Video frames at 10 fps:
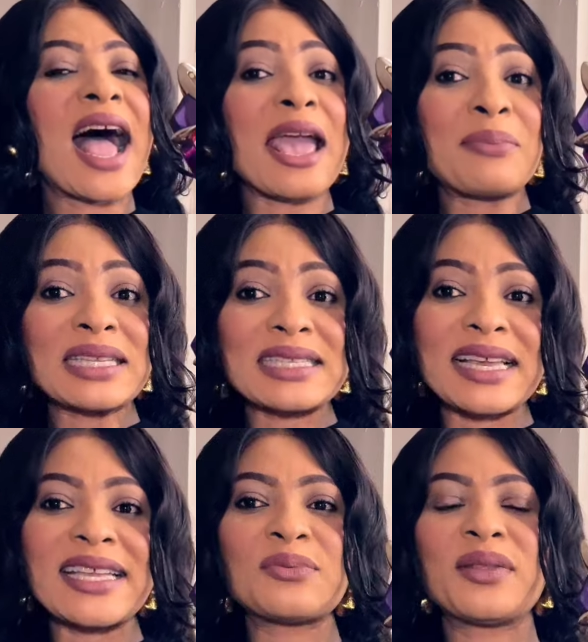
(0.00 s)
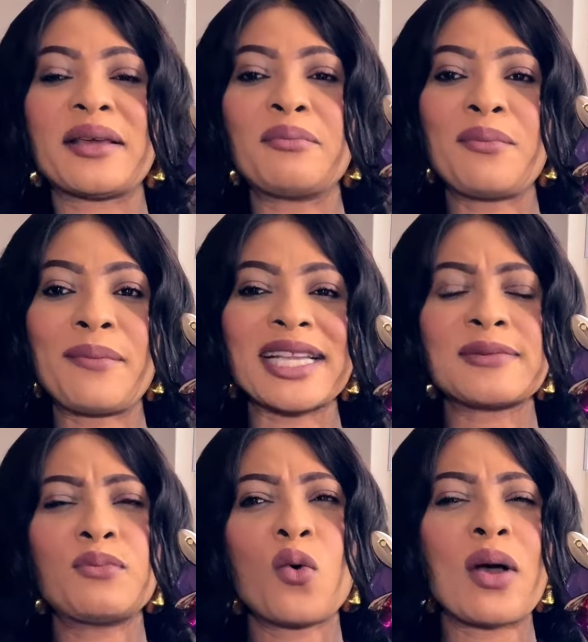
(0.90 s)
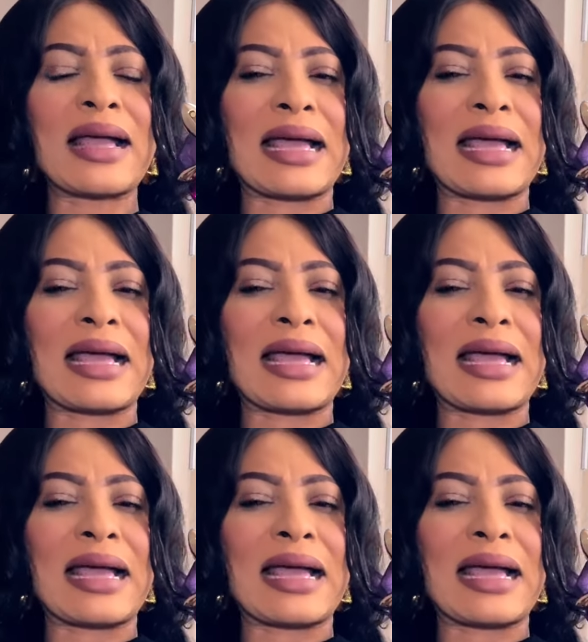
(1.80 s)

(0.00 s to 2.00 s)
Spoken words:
hypersense with the much more